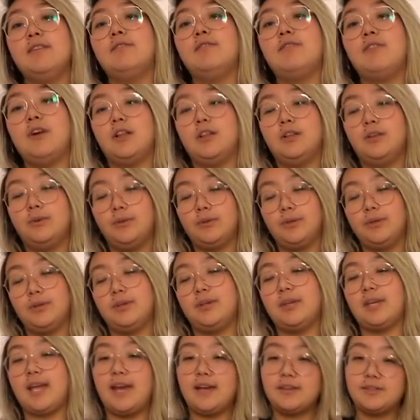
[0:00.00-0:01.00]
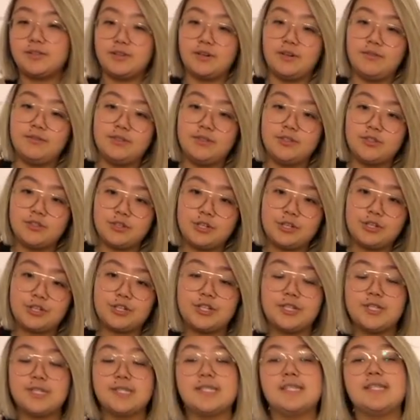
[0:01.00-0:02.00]
follow the cast off
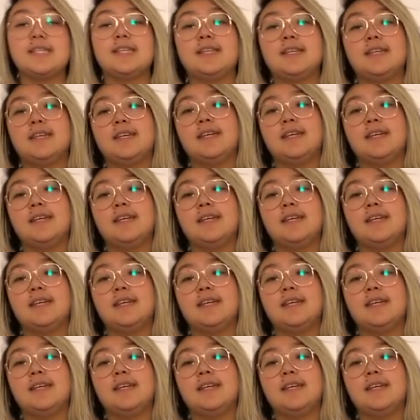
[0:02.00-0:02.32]
instructions.